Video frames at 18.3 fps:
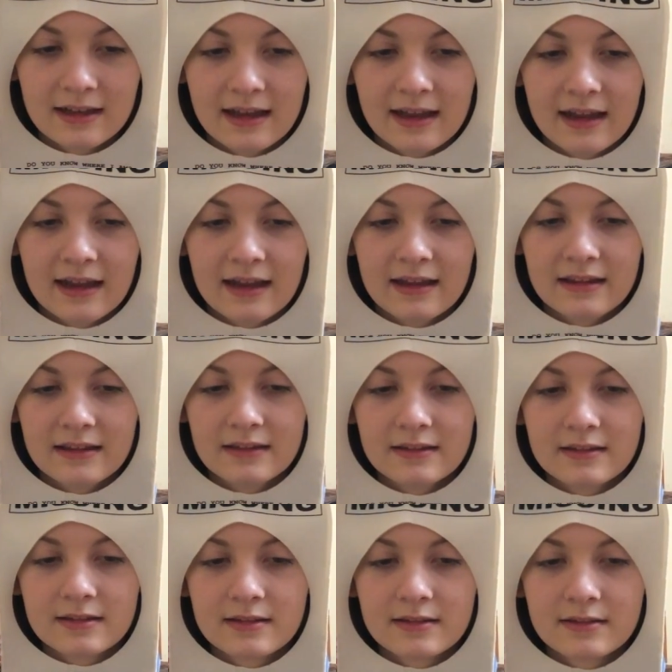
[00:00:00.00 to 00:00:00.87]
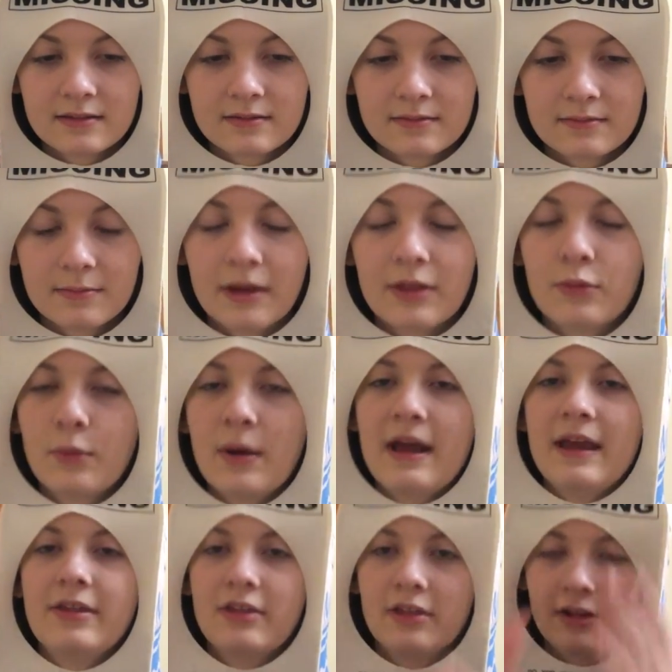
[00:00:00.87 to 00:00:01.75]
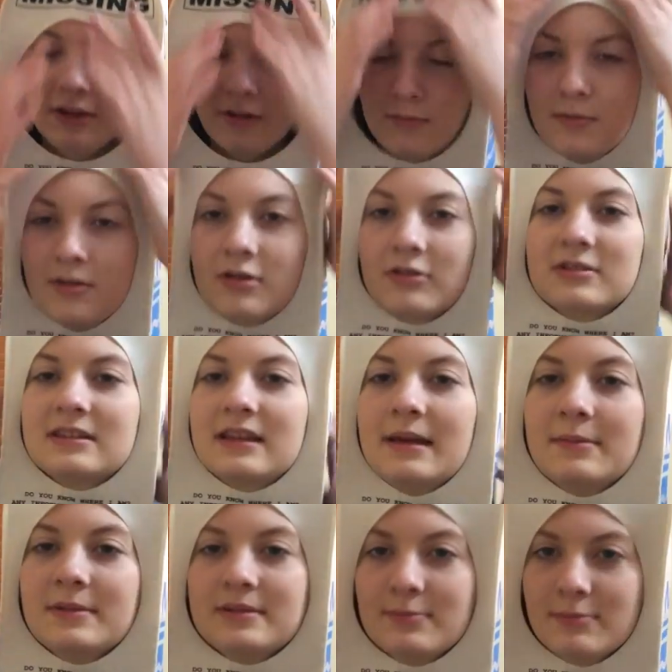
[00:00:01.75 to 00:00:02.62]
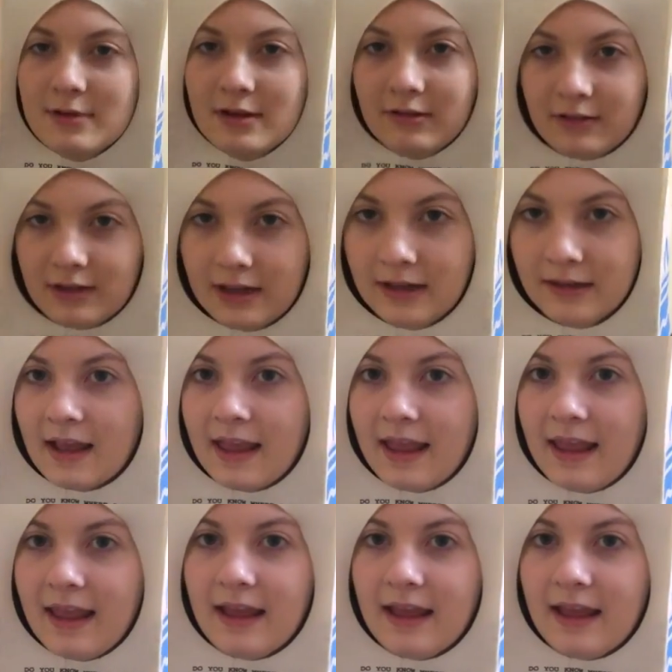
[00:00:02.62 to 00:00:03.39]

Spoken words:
And By the way, the little milk's name is Milky.